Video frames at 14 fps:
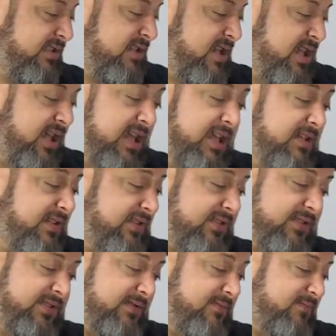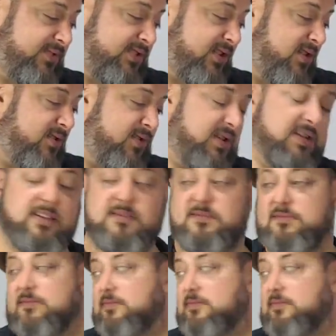He's so good.